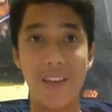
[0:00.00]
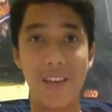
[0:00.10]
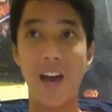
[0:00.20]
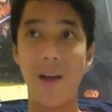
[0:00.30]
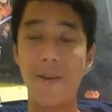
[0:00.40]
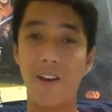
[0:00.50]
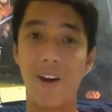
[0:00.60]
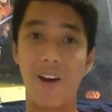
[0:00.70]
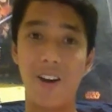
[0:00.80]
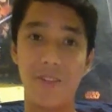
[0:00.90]
Yeah, I make a
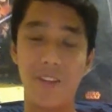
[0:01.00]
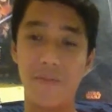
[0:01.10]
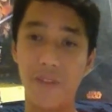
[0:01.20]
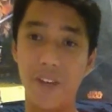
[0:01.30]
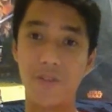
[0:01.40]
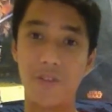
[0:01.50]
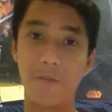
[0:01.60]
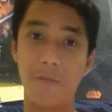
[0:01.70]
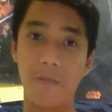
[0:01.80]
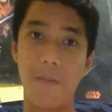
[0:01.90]
Harlem Shake video, so
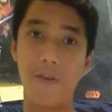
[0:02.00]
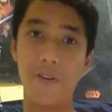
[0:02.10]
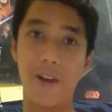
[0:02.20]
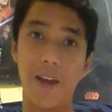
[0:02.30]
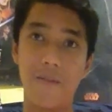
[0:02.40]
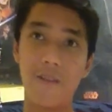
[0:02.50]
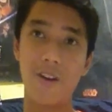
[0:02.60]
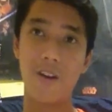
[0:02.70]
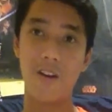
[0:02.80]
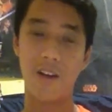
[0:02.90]
I'm gonna like
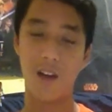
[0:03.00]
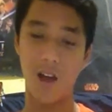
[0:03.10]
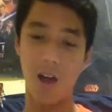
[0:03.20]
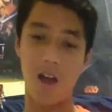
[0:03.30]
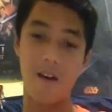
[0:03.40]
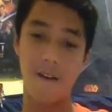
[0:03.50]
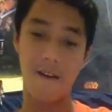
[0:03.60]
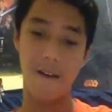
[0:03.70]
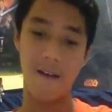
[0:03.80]
uh,